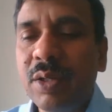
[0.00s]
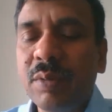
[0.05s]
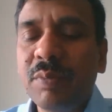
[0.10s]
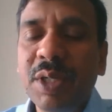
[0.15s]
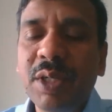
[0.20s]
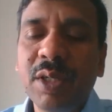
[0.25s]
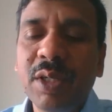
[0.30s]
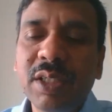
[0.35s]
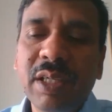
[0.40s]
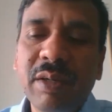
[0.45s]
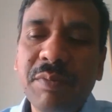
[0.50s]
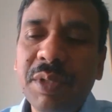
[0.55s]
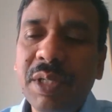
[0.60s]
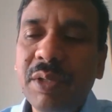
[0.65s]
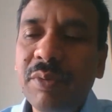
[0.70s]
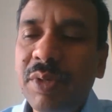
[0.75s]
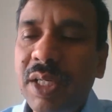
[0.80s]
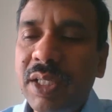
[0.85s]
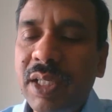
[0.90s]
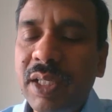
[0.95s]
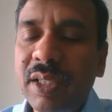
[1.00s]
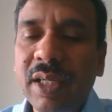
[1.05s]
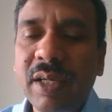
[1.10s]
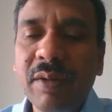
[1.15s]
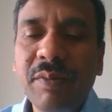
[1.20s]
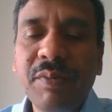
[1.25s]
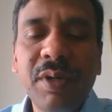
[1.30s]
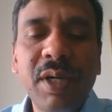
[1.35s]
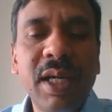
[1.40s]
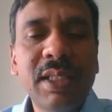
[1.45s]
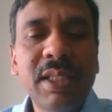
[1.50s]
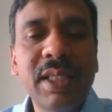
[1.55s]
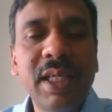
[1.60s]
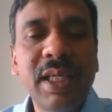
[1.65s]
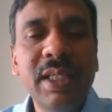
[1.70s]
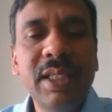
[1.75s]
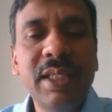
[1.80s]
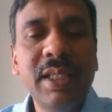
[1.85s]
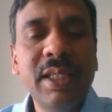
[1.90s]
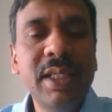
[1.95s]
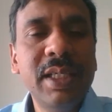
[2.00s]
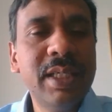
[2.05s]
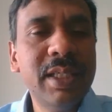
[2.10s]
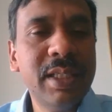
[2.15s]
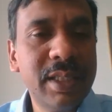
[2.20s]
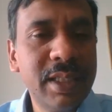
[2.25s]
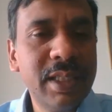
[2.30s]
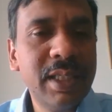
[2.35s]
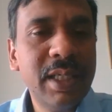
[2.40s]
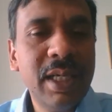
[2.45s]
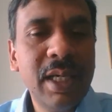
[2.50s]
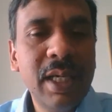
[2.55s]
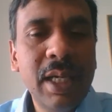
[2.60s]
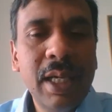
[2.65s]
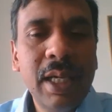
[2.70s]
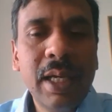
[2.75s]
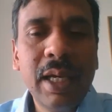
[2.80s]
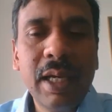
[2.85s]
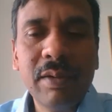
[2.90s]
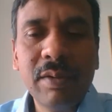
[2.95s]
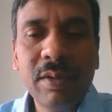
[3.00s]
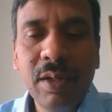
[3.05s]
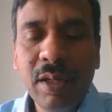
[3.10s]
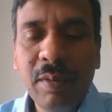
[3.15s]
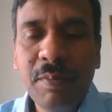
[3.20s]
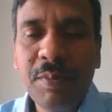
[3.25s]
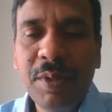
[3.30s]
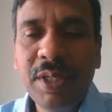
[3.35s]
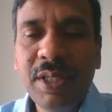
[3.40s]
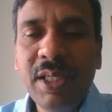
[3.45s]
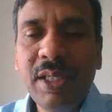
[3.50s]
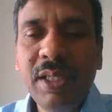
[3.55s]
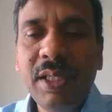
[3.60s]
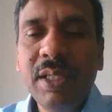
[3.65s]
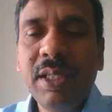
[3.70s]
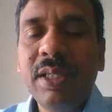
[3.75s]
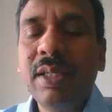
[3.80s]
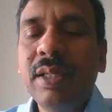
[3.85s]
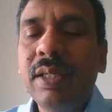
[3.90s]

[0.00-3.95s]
because I've been working there for the last 19 years, I've got a pretty